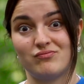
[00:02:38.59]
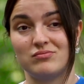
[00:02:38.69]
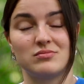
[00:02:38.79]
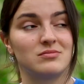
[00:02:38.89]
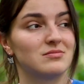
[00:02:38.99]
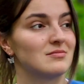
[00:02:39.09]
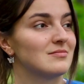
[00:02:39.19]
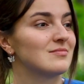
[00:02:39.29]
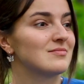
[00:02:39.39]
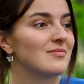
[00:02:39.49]

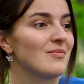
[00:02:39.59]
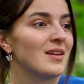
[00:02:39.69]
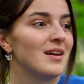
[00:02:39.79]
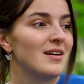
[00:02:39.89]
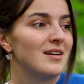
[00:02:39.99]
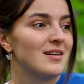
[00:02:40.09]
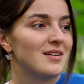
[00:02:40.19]
[no speech]